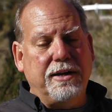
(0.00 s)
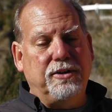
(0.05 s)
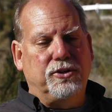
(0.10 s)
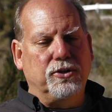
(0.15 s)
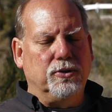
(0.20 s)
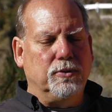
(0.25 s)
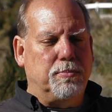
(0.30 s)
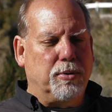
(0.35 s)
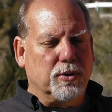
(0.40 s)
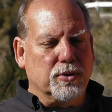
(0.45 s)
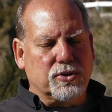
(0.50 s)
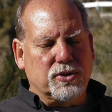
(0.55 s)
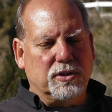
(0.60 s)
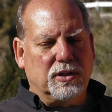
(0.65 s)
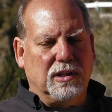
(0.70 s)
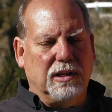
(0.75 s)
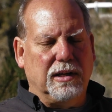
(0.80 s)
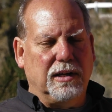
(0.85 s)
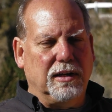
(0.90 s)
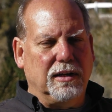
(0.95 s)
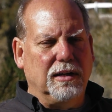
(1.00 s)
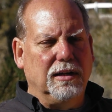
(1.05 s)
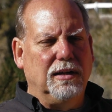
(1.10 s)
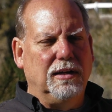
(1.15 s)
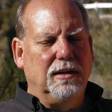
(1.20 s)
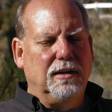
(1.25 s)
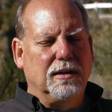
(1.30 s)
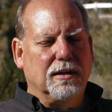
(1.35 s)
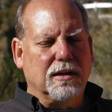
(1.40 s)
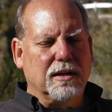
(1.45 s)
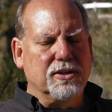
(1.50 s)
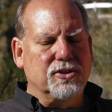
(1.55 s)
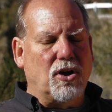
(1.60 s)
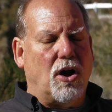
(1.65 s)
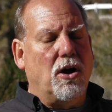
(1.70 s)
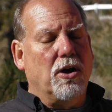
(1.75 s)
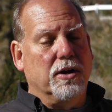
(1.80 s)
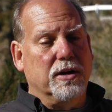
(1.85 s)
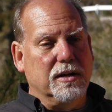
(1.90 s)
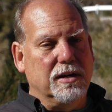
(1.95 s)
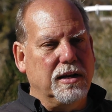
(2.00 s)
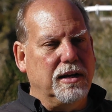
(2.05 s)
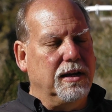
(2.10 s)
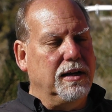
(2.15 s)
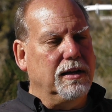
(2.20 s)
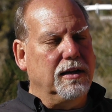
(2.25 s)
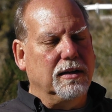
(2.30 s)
do personally is R&D.